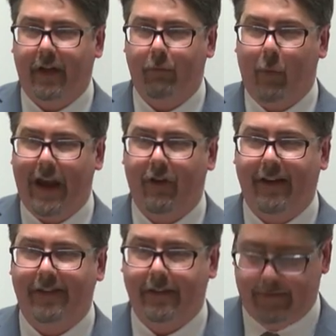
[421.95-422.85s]
and wear
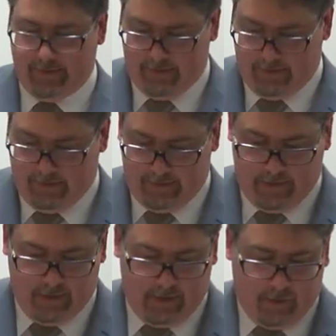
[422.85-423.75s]
it.
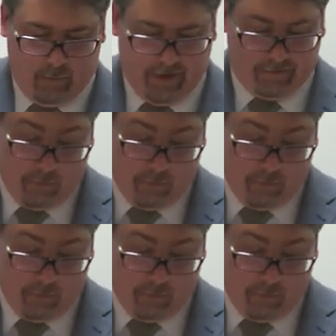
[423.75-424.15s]
What is